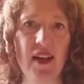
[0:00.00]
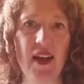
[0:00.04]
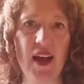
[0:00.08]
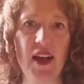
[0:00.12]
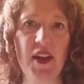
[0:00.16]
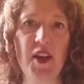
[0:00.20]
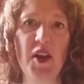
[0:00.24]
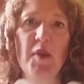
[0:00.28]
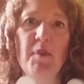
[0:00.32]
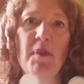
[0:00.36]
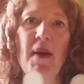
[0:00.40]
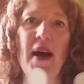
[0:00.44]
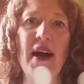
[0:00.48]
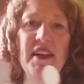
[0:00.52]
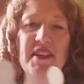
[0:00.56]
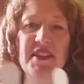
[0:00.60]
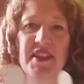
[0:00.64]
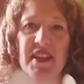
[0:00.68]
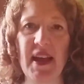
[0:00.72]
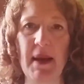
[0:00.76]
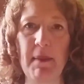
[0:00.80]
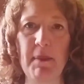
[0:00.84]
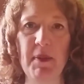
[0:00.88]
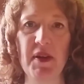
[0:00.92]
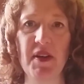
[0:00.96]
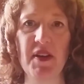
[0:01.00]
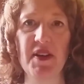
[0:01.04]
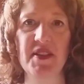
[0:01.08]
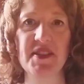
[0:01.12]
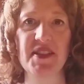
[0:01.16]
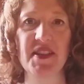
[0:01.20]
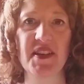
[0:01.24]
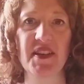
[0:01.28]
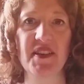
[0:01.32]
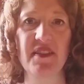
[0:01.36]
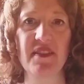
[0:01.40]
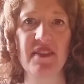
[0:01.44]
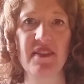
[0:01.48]
and go back to that
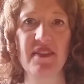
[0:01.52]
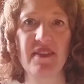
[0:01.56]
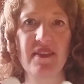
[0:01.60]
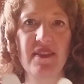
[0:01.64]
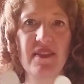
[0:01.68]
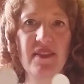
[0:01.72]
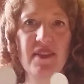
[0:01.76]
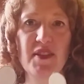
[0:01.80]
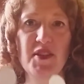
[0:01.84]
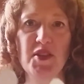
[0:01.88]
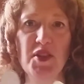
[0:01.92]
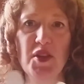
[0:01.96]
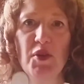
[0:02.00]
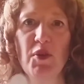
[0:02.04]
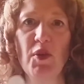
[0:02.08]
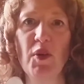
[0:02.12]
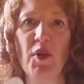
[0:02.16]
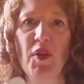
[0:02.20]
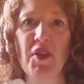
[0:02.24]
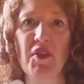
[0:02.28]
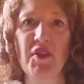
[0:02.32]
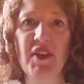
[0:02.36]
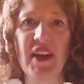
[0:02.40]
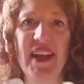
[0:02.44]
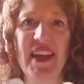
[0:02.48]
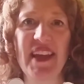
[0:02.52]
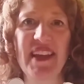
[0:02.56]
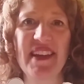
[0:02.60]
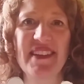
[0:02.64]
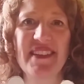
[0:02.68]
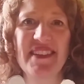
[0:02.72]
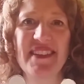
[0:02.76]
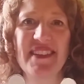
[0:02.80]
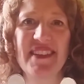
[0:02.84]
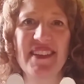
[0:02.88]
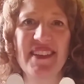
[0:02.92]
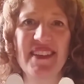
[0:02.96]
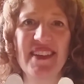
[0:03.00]
person, two or three,
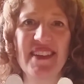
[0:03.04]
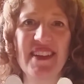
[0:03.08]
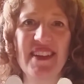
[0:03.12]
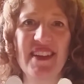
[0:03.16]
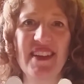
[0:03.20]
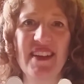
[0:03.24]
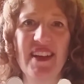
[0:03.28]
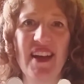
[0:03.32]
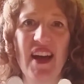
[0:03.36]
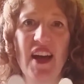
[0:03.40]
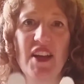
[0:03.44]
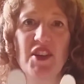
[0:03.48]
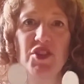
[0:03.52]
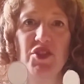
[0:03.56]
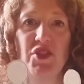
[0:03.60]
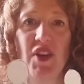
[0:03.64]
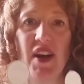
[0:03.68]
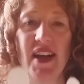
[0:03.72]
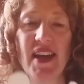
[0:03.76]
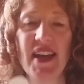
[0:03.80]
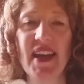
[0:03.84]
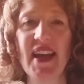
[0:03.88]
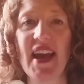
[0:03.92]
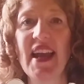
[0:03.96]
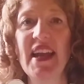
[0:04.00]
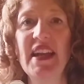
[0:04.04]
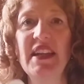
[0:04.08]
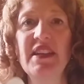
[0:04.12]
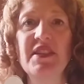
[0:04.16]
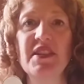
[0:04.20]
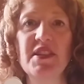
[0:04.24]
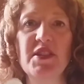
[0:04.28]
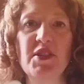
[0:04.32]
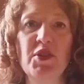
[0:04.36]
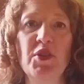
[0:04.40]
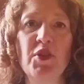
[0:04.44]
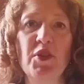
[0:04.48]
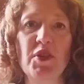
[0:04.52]
and try again
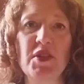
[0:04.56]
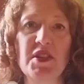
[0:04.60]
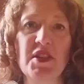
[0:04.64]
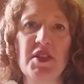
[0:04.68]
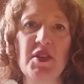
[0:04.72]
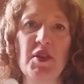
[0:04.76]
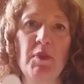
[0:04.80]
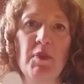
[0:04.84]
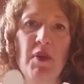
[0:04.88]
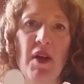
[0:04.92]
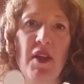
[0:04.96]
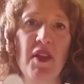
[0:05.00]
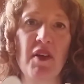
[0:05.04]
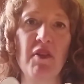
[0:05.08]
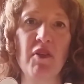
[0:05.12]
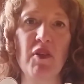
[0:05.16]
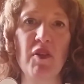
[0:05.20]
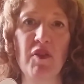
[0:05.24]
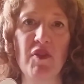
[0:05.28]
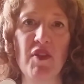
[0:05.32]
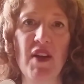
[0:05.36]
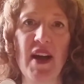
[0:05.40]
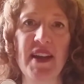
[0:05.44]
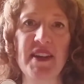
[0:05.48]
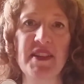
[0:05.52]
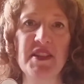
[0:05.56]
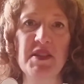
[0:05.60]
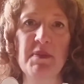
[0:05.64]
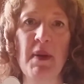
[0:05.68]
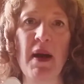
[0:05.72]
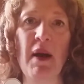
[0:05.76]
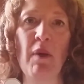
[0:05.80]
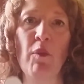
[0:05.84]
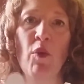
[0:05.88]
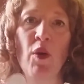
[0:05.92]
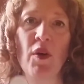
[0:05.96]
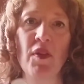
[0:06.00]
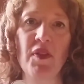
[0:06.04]
to talk to your brother or friend
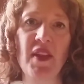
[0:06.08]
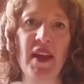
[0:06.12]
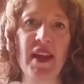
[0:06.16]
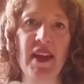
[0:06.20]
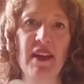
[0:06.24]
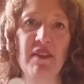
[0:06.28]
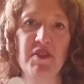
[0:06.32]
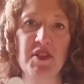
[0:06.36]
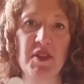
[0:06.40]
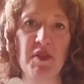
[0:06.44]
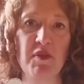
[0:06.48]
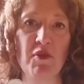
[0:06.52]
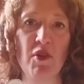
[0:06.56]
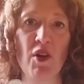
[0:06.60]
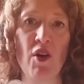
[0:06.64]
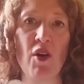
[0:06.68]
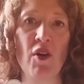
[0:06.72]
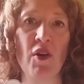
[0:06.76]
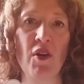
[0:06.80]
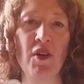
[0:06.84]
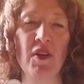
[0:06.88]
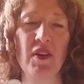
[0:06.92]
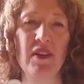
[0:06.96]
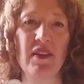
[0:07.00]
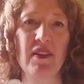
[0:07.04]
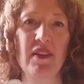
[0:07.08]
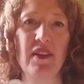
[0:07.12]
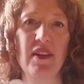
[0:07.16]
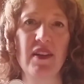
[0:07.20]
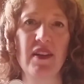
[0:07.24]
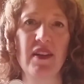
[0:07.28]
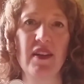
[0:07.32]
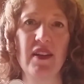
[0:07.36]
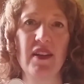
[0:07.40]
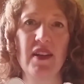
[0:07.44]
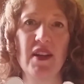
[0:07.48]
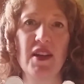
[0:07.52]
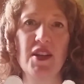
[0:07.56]
about what they have done wrong.
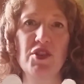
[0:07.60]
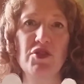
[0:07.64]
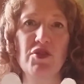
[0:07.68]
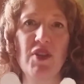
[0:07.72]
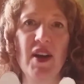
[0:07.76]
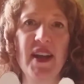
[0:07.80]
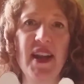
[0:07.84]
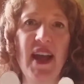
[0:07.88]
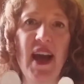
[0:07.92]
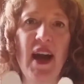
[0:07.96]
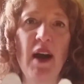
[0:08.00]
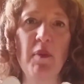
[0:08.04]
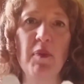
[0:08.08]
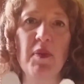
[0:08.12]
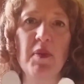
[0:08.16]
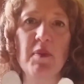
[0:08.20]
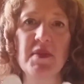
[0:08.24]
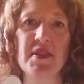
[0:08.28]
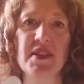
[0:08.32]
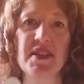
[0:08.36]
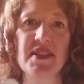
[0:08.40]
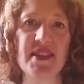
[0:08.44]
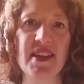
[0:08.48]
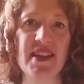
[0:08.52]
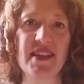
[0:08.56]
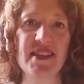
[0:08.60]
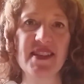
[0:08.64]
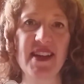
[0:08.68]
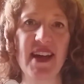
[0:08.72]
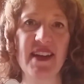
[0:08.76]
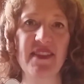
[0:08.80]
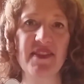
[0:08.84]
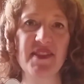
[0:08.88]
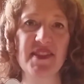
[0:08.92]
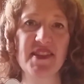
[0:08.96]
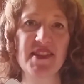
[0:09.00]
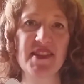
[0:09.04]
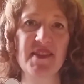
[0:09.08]
Try and help them to see
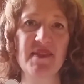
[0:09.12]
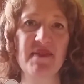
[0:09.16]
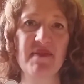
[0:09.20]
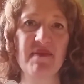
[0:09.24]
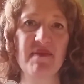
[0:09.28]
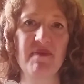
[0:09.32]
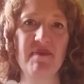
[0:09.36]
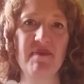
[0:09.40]
sense.